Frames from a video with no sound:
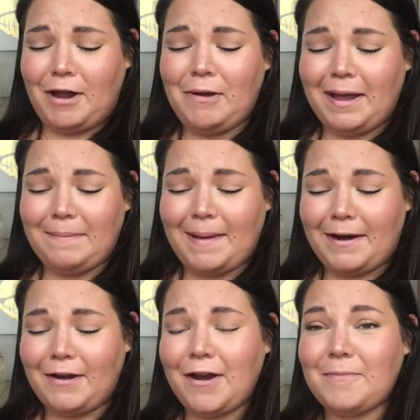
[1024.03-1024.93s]
to go get a
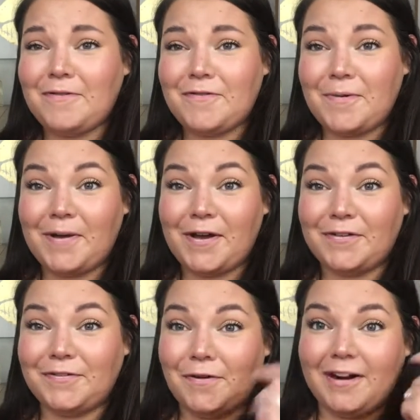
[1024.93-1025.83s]
pedicure before we go
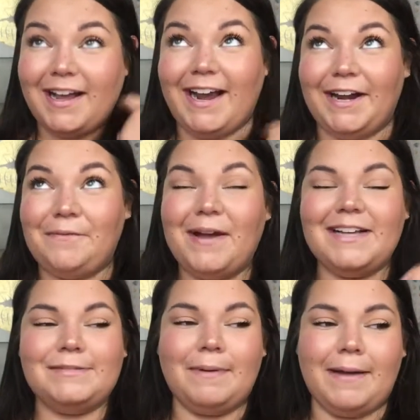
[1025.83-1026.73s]
to Florida
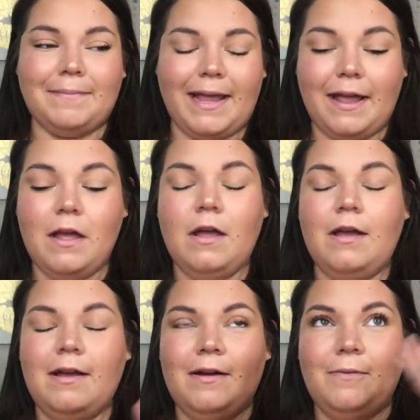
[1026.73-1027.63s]
anyways, but I'm like
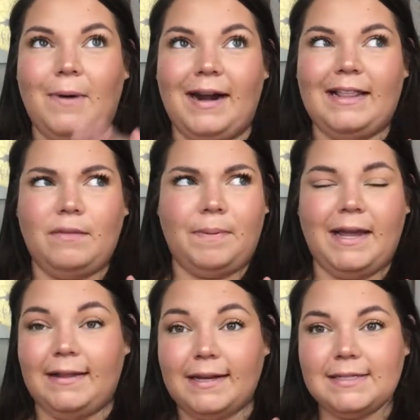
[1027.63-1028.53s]
wanting the
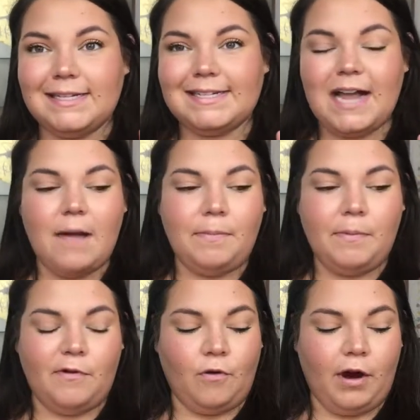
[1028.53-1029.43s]
peeling to stop
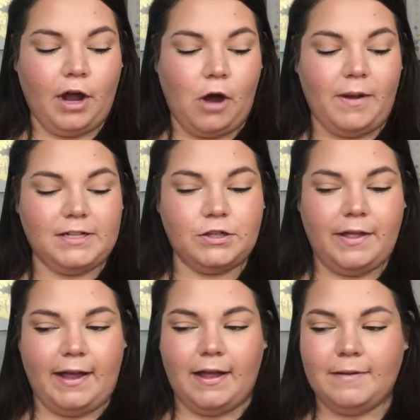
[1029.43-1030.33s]
before I go into
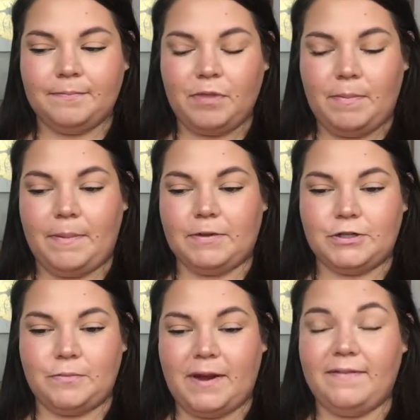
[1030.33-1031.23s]
like the people
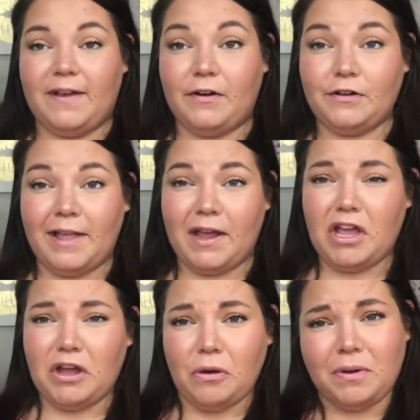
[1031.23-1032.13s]
doing my feet are like,
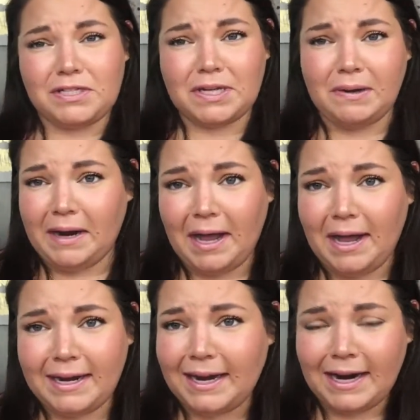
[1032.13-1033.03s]
ew, what's going
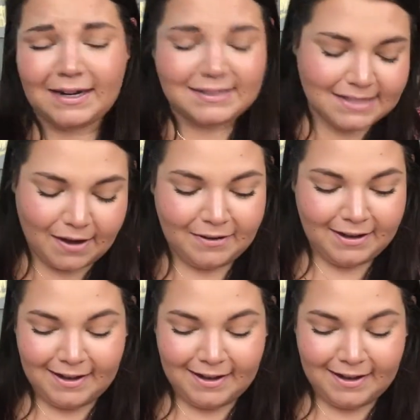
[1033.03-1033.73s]
on here? So,